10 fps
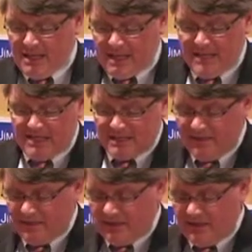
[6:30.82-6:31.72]
I'm
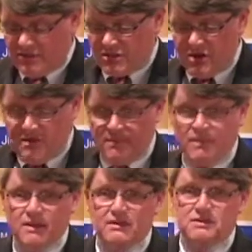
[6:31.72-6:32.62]
asking for another term
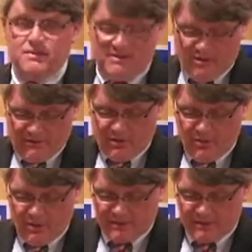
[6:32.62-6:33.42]
as a member of your Board of